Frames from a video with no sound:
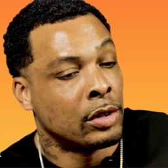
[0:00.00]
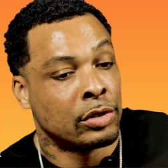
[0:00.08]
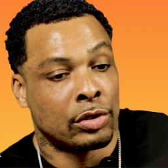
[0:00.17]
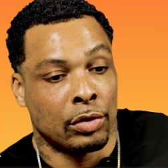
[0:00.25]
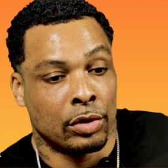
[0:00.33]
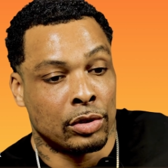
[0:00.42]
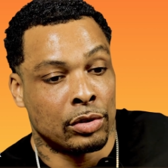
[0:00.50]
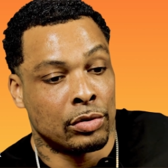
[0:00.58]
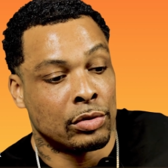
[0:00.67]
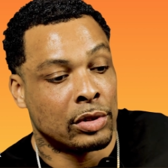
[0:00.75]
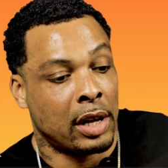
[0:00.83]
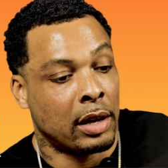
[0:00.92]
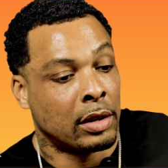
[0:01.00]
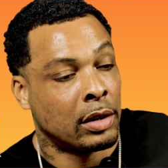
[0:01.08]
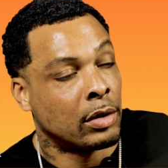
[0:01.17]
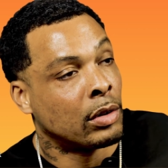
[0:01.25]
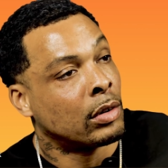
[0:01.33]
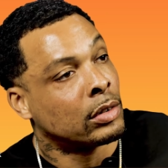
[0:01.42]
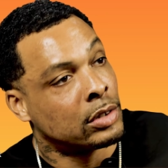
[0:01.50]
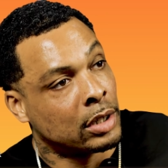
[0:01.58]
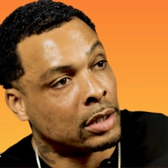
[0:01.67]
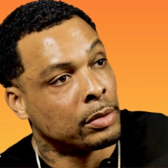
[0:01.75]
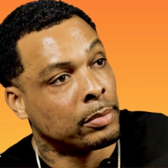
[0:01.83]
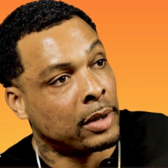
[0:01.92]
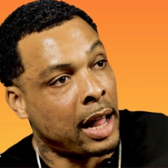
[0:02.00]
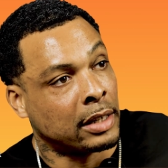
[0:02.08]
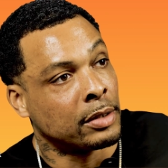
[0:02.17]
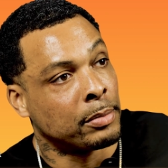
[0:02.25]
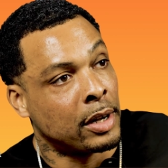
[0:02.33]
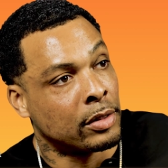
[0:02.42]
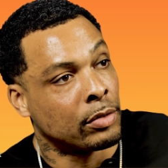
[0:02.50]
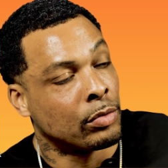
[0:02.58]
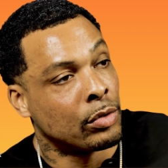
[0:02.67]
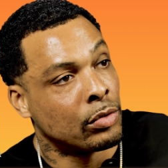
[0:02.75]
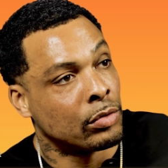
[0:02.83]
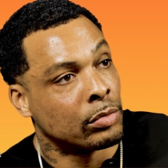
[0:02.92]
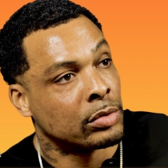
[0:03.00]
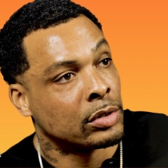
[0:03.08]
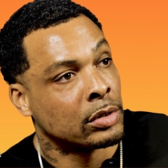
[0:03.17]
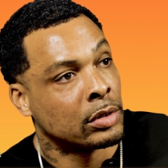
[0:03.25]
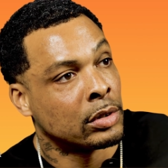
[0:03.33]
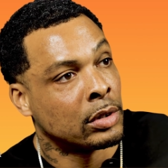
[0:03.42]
So the dudes that took them, got them other rooms,